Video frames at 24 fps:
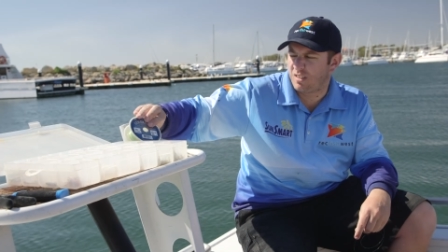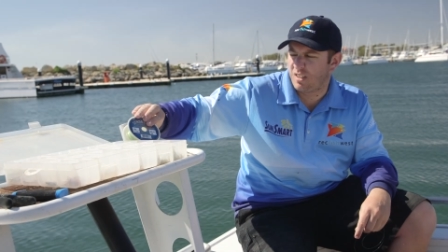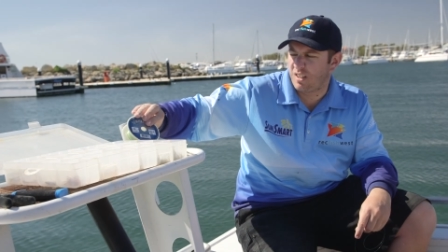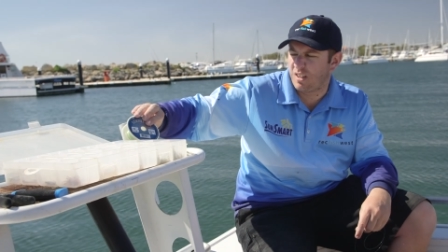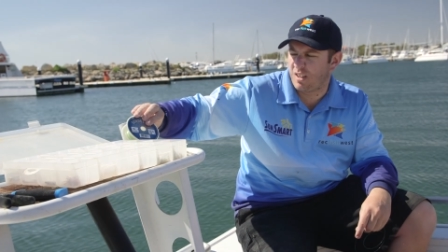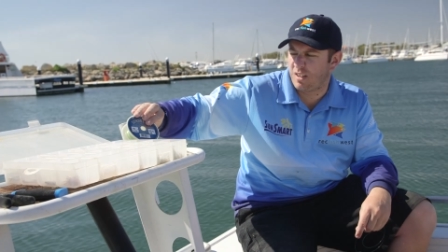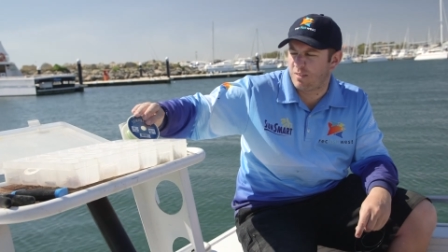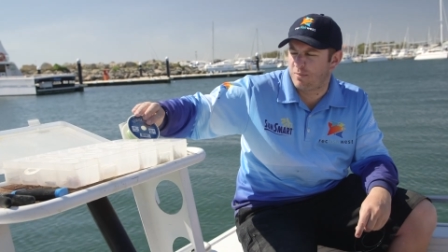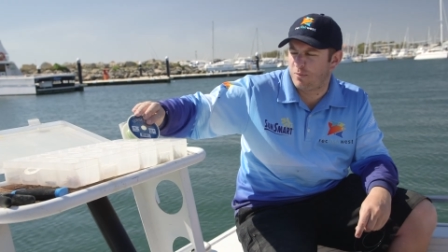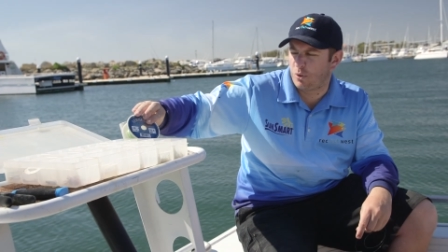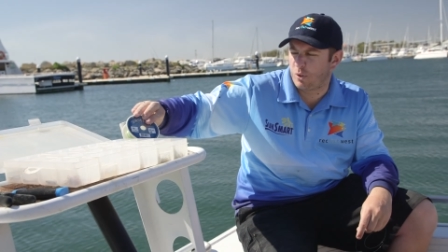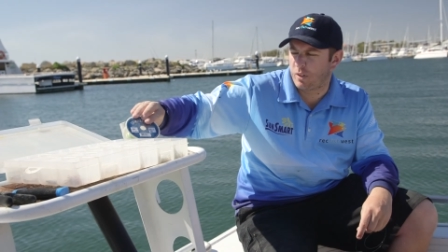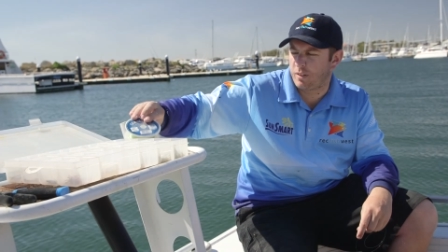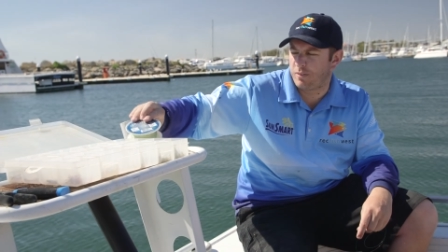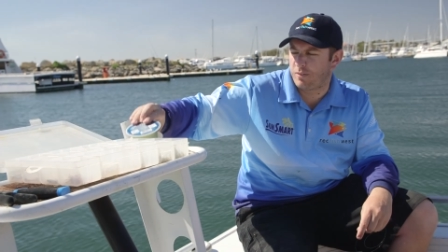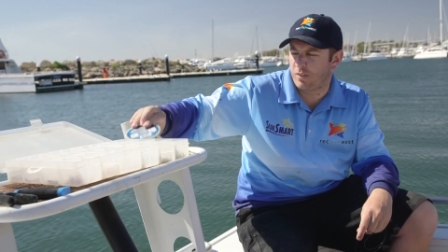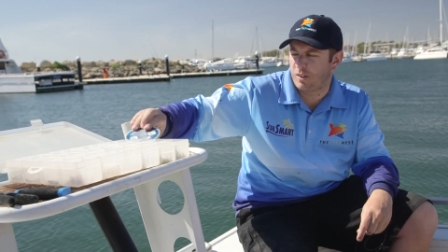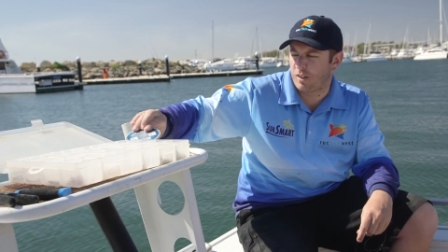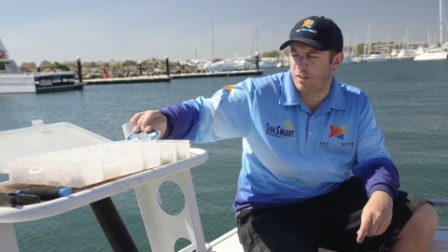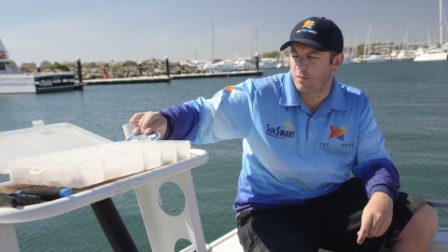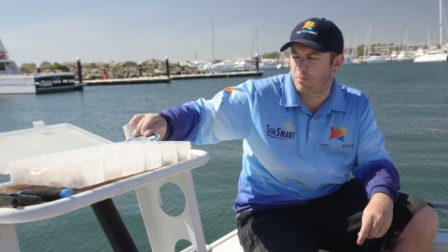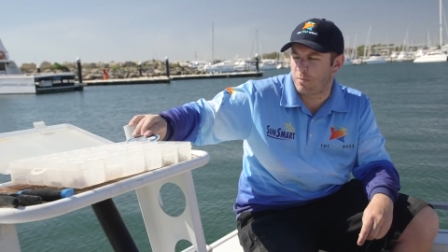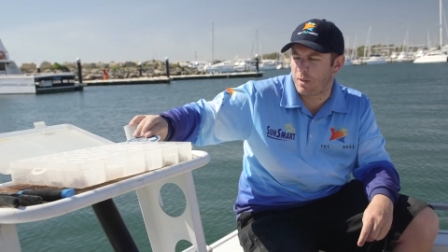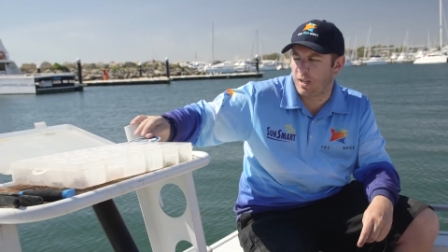
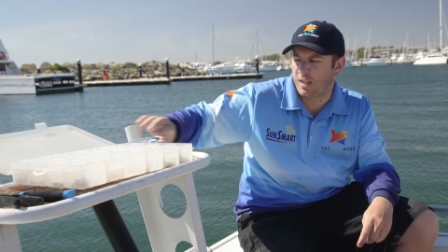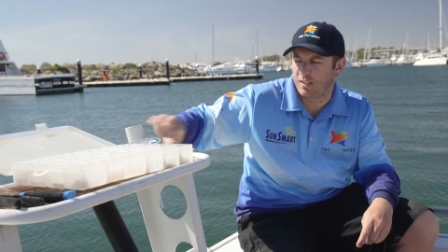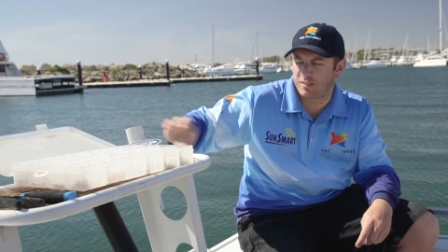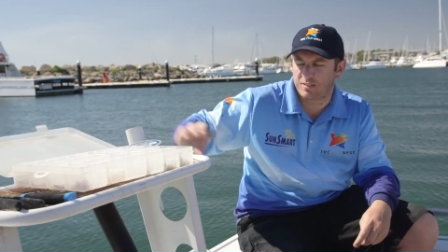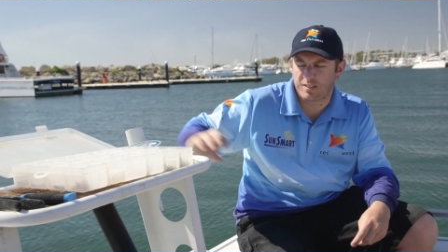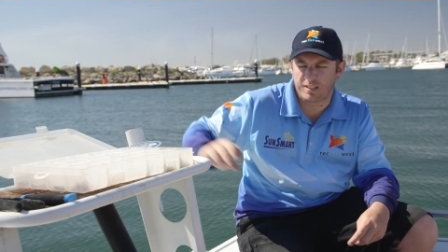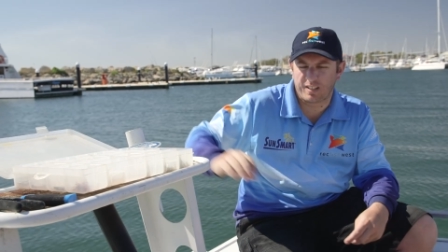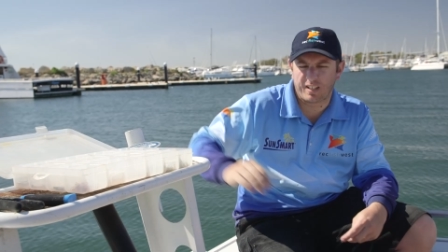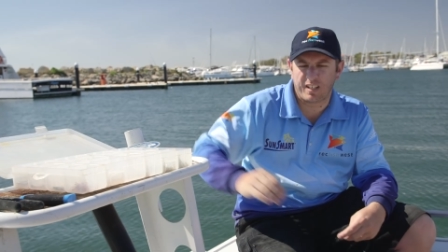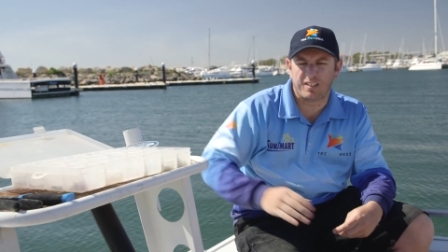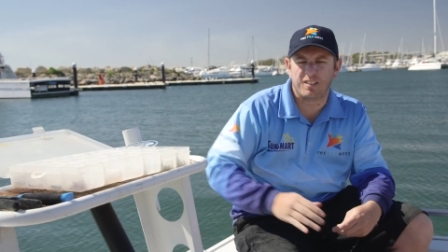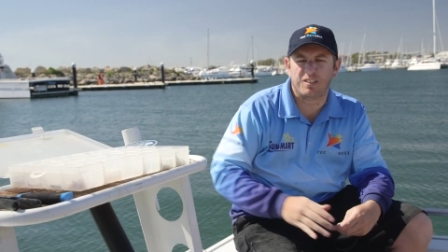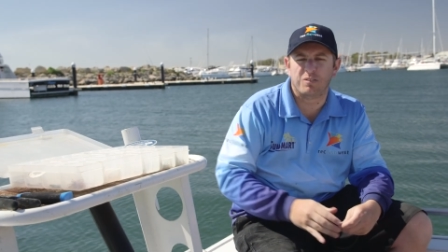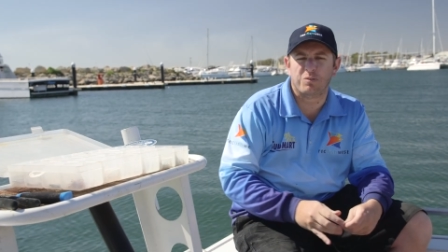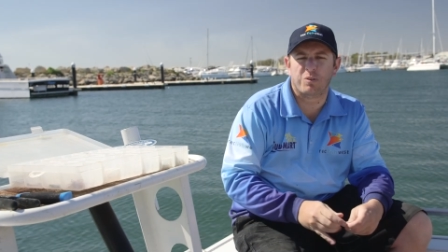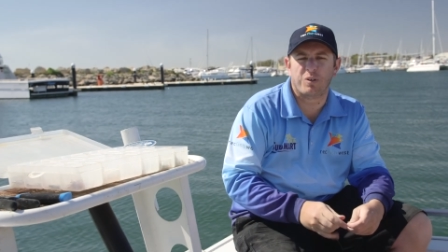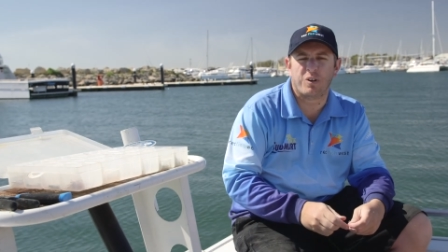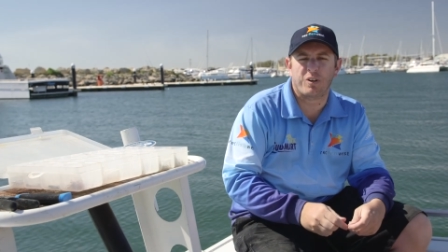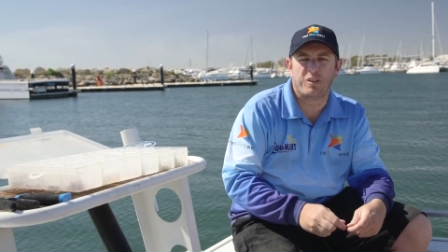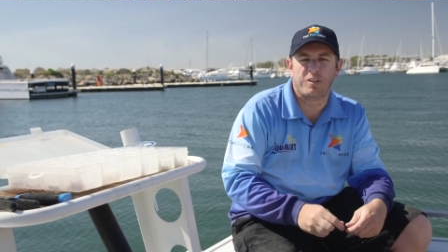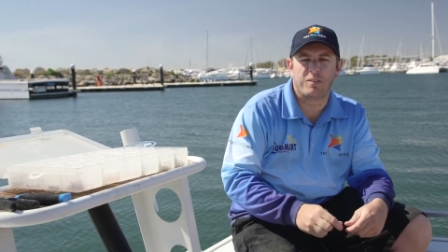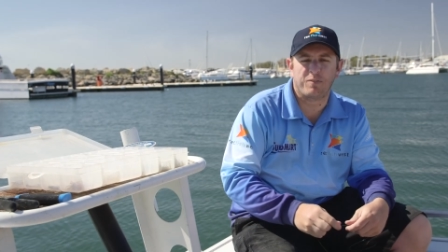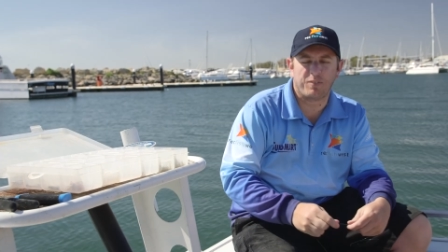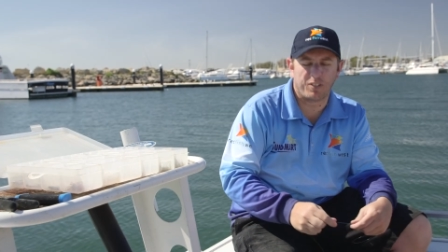45 pound today because
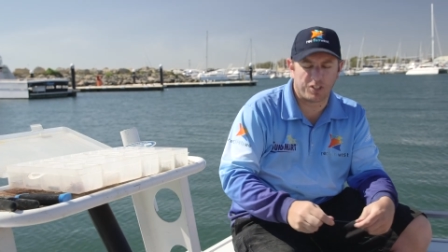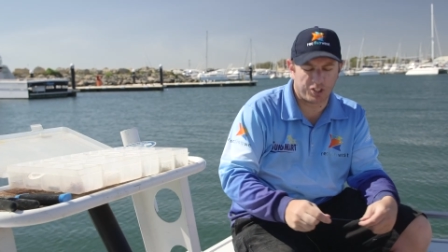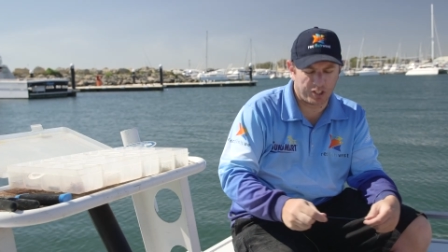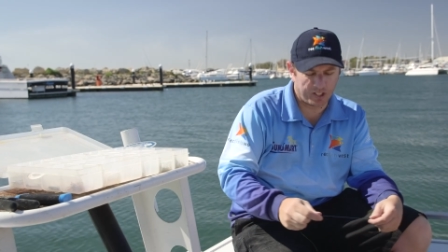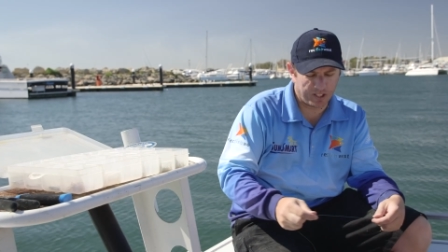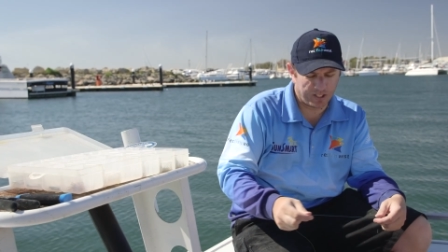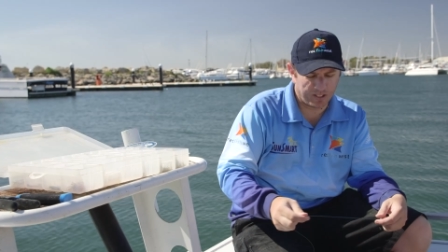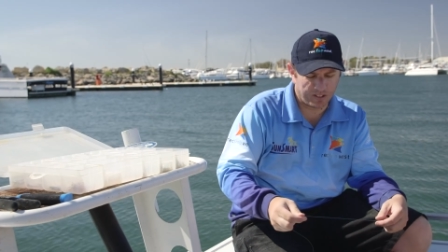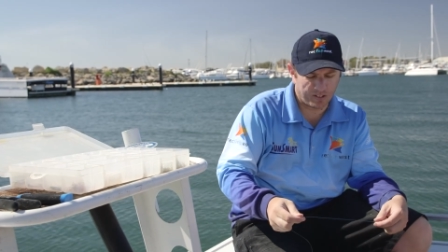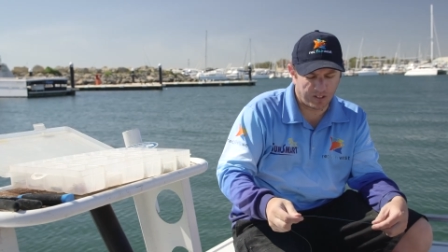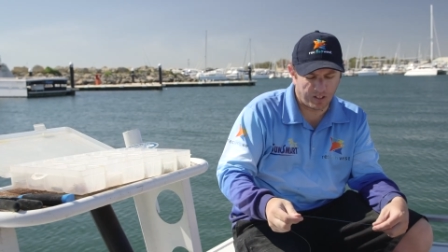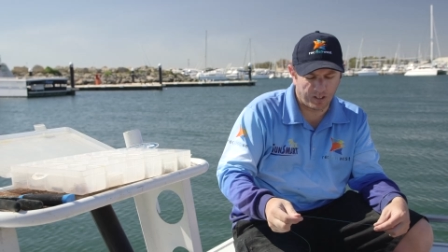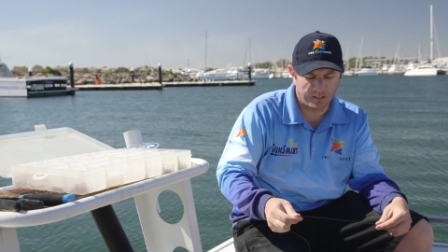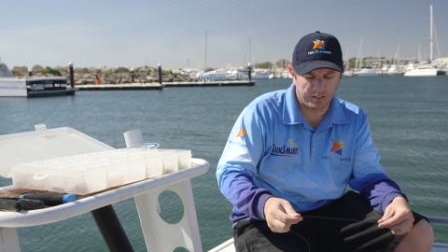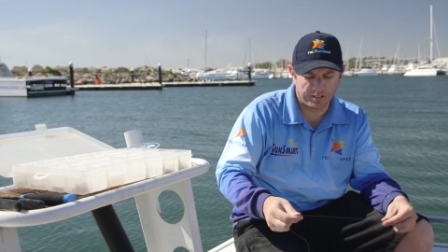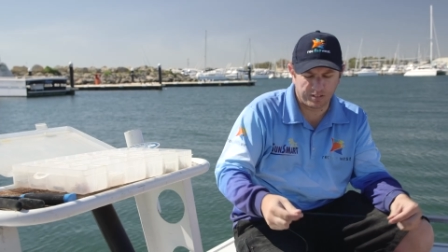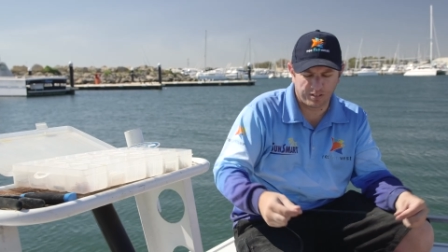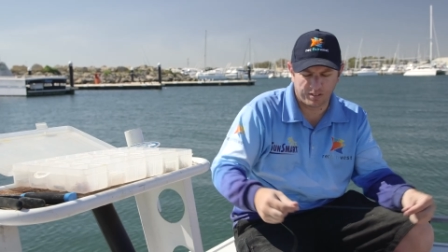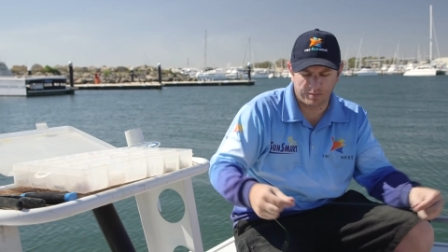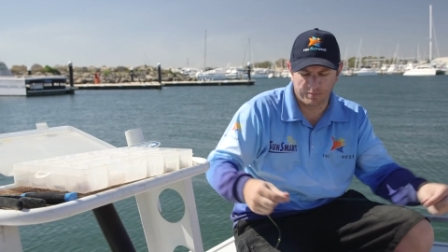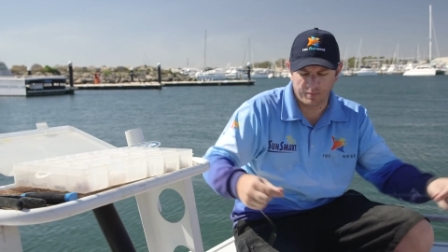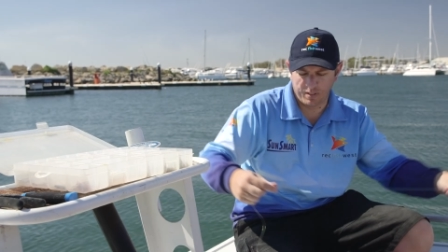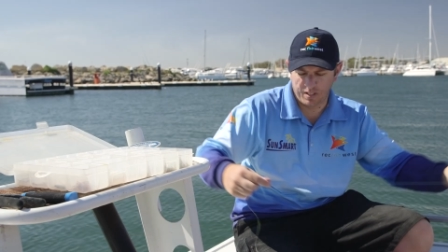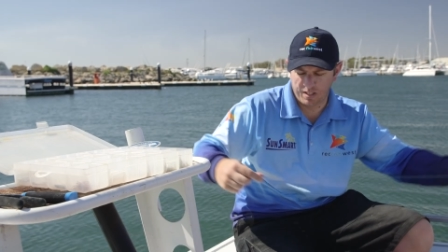we're only fishing in
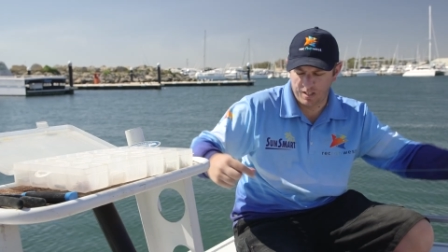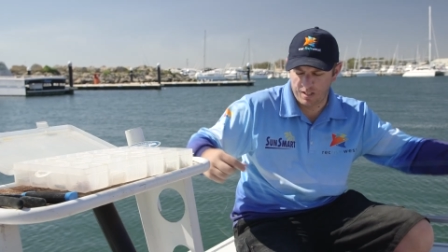close.